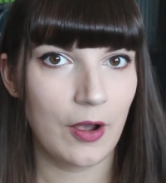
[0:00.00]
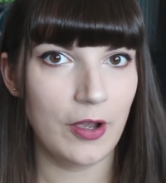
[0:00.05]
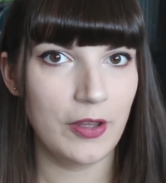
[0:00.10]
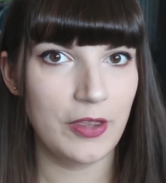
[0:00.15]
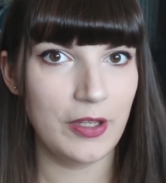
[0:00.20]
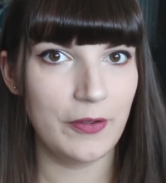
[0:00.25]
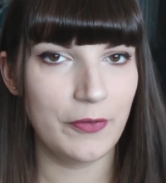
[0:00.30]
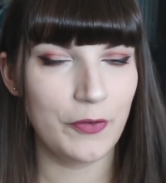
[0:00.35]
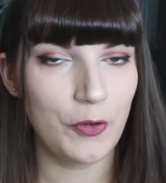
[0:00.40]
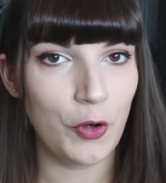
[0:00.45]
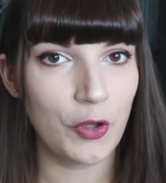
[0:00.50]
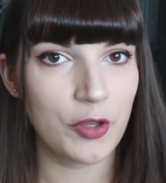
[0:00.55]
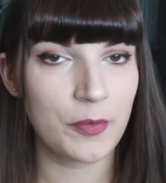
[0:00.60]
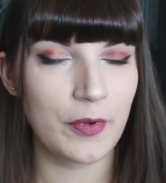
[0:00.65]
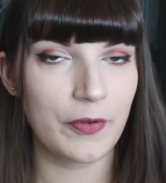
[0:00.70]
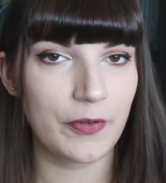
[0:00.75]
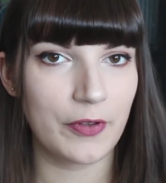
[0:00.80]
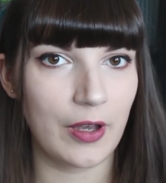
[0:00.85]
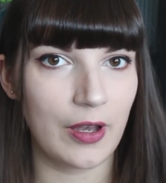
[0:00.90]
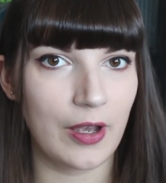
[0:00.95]
either you've caught them
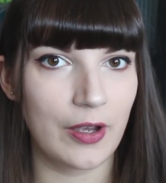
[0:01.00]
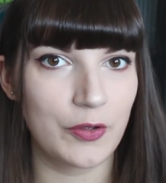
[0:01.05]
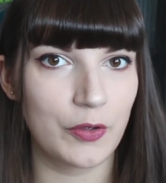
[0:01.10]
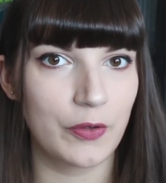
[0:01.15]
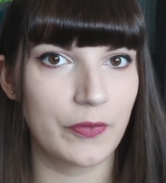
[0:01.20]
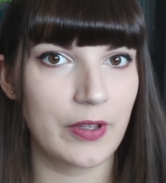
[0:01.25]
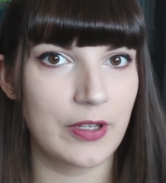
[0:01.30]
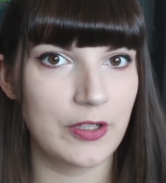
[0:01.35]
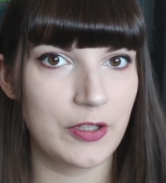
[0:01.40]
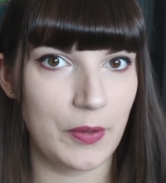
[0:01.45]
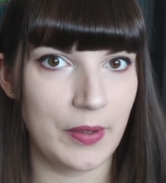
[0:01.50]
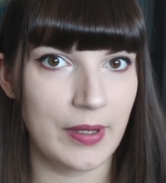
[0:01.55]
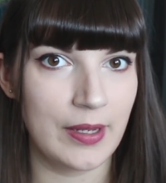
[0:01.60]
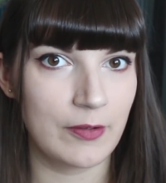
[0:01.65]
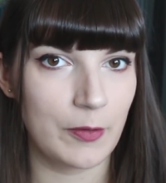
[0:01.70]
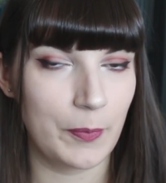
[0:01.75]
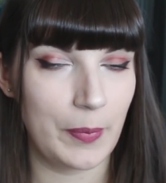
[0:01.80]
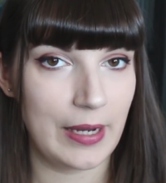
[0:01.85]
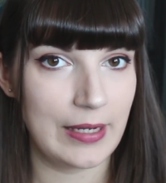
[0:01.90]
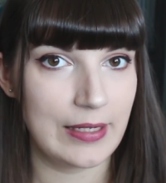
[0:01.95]
off guard or if they're doing
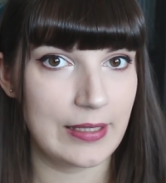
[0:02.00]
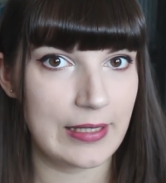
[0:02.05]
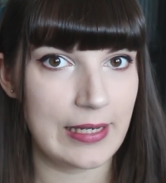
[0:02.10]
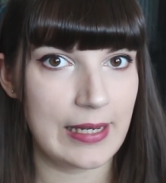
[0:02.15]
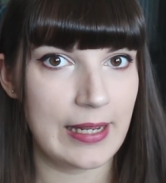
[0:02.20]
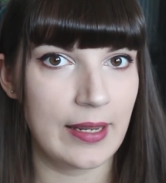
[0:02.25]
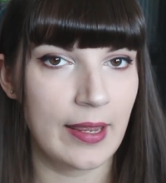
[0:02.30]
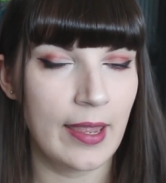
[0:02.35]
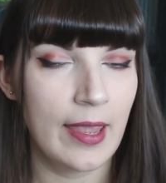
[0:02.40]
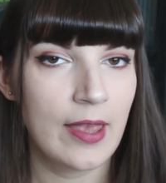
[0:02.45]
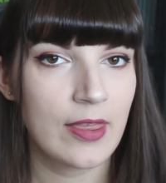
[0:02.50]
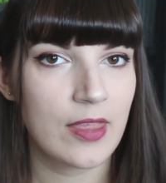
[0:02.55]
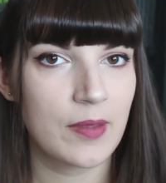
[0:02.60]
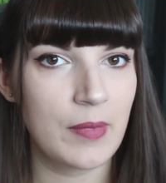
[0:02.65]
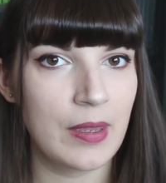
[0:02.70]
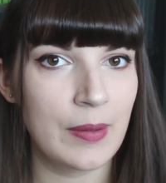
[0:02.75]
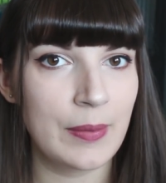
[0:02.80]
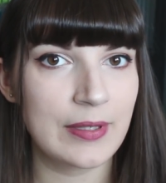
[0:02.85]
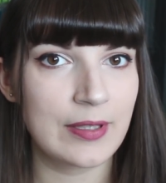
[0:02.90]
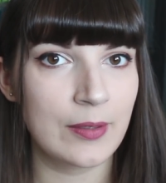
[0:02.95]
it repeatedly,
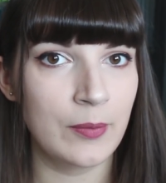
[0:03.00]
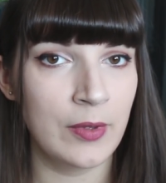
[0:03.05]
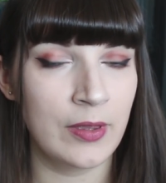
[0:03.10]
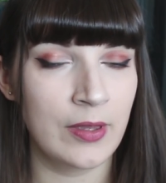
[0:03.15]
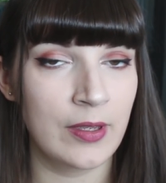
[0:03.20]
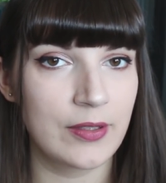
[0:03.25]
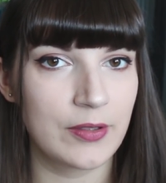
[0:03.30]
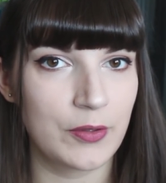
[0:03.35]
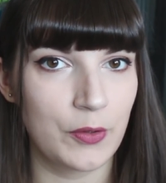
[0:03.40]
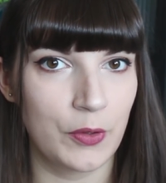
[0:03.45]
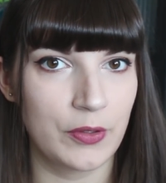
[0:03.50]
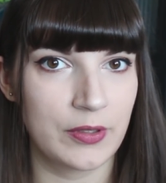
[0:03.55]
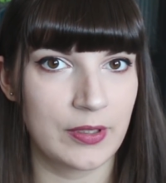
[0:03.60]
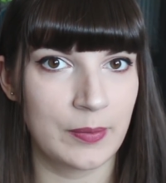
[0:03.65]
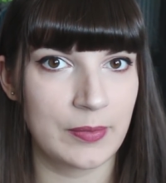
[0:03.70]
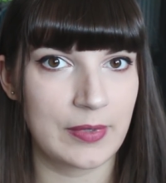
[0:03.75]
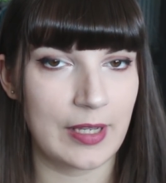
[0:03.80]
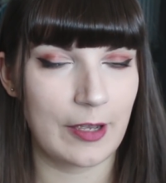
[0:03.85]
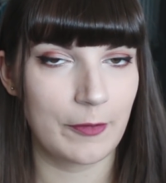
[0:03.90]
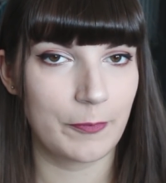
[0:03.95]
maybe something that is
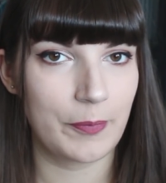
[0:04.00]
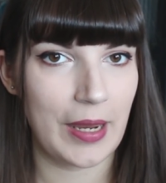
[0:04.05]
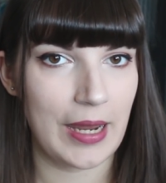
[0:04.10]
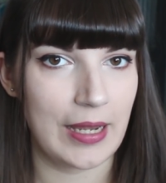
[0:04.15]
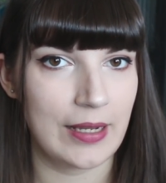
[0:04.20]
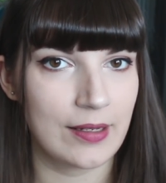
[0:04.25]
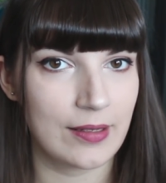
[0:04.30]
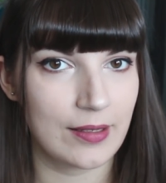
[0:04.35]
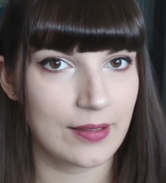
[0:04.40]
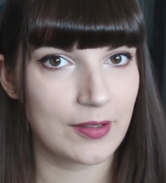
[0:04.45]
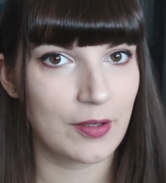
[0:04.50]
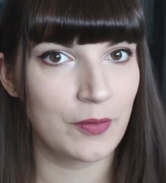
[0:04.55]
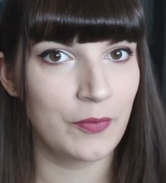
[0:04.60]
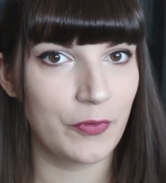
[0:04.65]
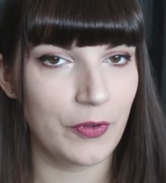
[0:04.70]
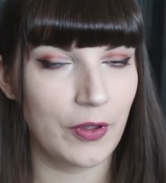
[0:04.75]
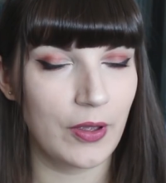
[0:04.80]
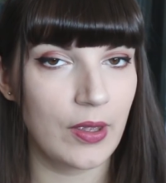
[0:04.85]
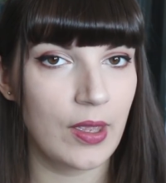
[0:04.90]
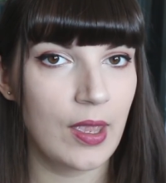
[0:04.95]
causing them to have pain and
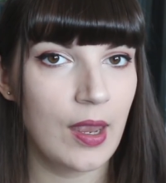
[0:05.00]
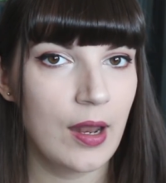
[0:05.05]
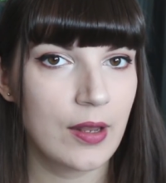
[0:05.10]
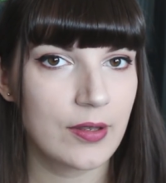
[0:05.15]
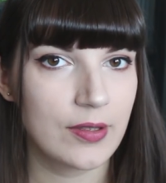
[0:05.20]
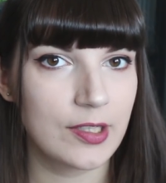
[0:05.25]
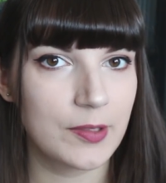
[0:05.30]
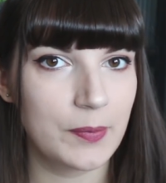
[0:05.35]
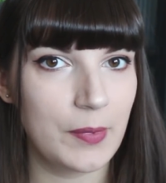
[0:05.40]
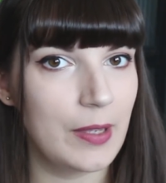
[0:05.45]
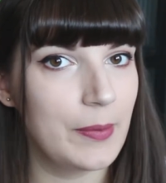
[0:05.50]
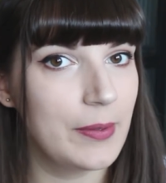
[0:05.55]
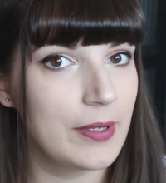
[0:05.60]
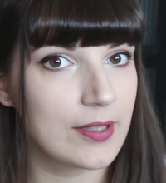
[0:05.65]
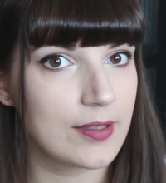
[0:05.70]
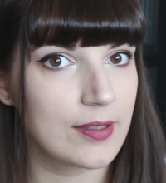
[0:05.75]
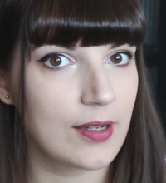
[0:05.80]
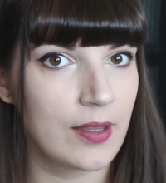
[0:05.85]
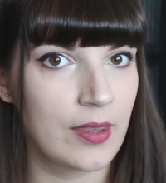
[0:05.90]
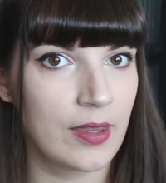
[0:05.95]
discomfort. This may be a
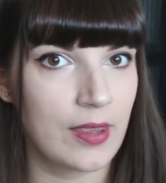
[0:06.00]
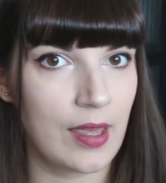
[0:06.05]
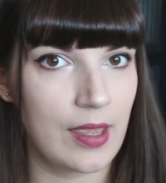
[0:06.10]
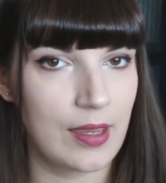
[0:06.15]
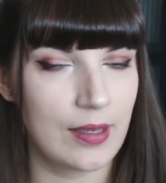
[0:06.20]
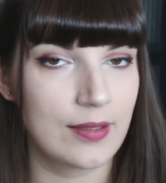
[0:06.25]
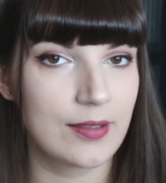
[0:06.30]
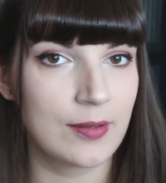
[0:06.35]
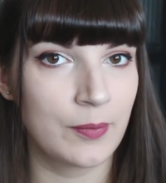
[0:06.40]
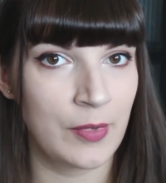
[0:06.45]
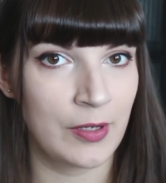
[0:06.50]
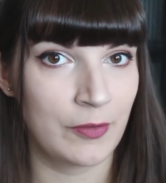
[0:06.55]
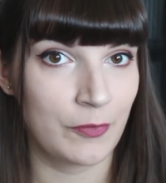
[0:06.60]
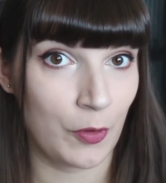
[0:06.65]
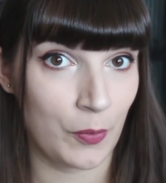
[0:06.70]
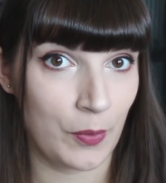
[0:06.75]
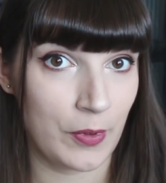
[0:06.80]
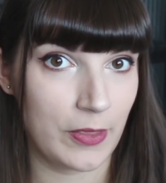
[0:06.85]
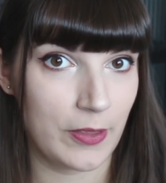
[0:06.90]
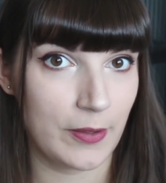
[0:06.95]
sign that there is something
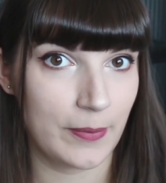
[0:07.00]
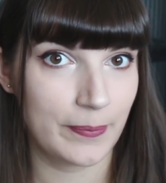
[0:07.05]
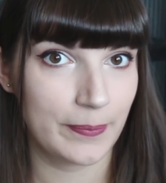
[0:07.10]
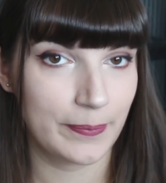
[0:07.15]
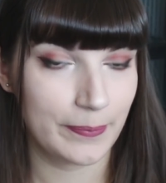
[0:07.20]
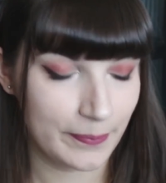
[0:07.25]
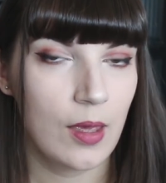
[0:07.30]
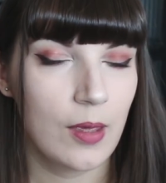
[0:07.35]
wrong with them.